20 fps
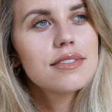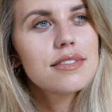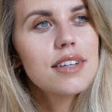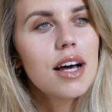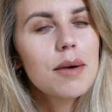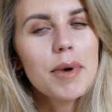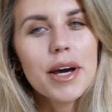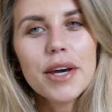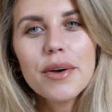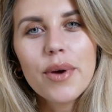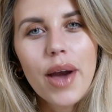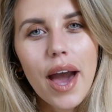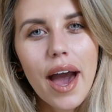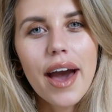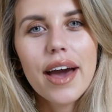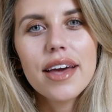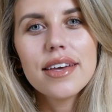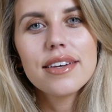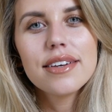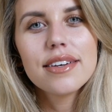am I
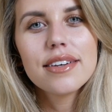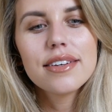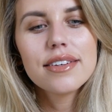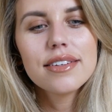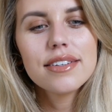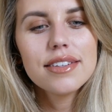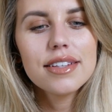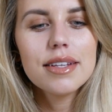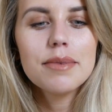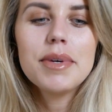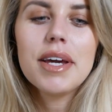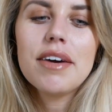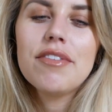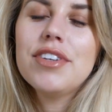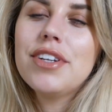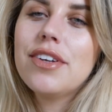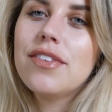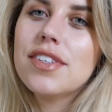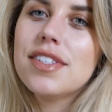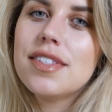okay? Let me have
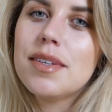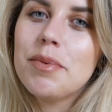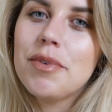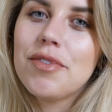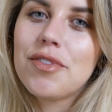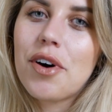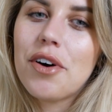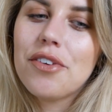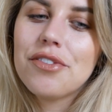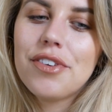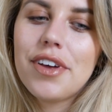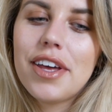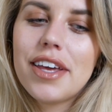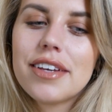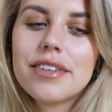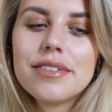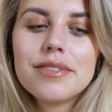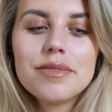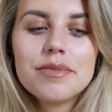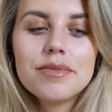another sip of
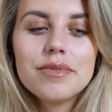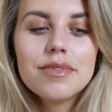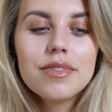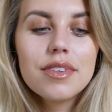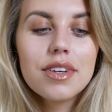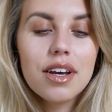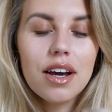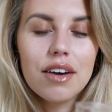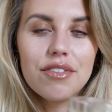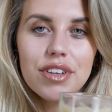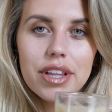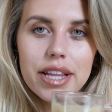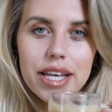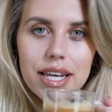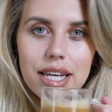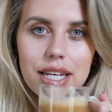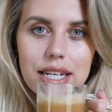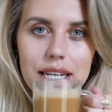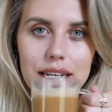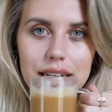coffee. I feel
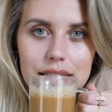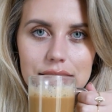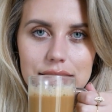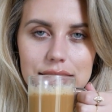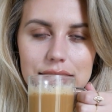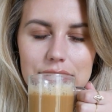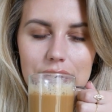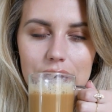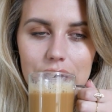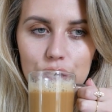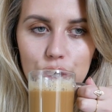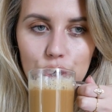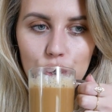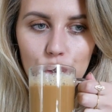like I need it today.